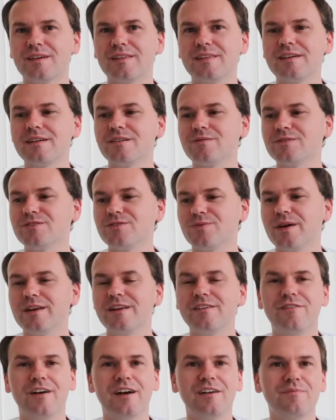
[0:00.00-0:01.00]
I think it was
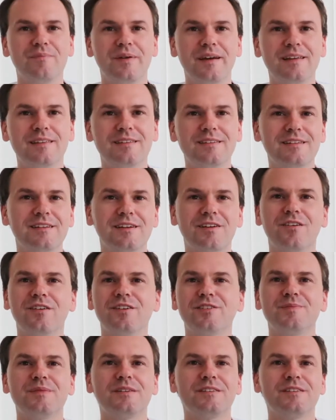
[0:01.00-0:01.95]
25 pins and it cost